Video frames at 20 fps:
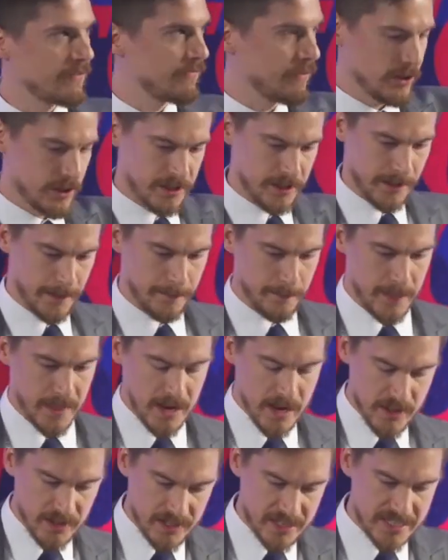the first thing.
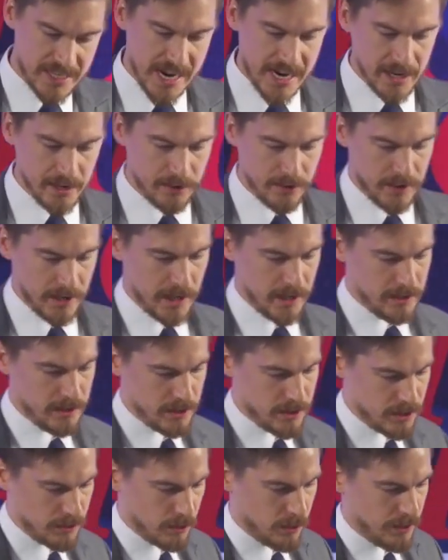The second thing he
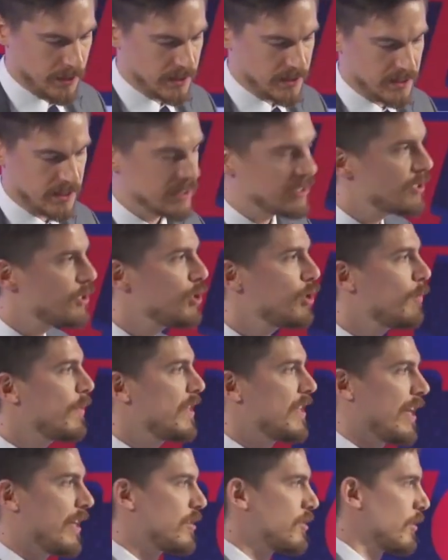destroys is
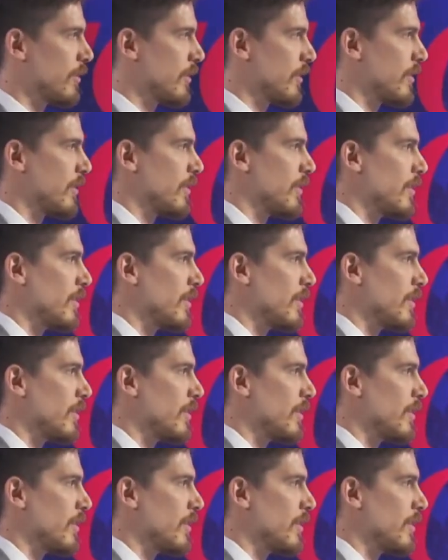human nature.